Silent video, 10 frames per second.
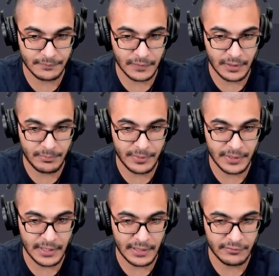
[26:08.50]

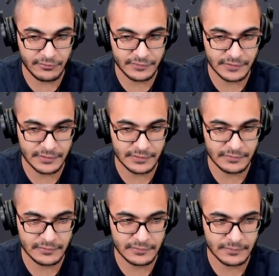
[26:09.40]
IP
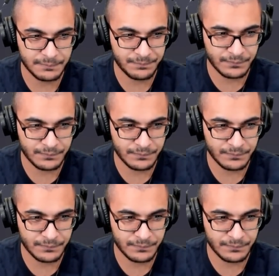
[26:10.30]
addresses